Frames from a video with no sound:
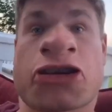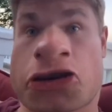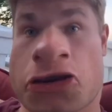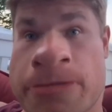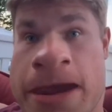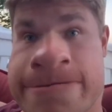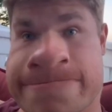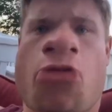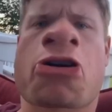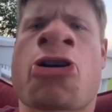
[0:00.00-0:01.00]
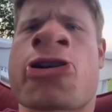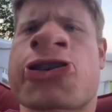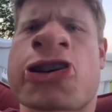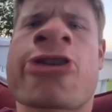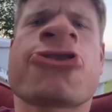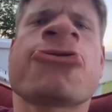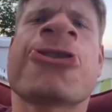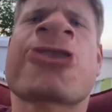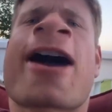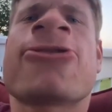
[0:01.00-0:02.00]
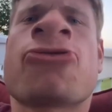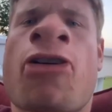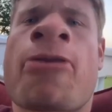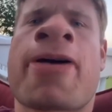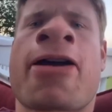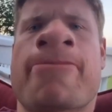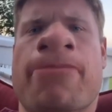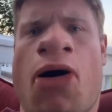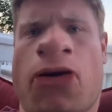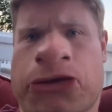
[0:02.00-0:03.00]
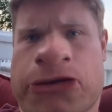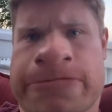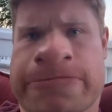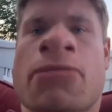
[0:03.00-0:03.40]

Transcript: Excuse me? When all of a sudden you decide to grow a pair of balls?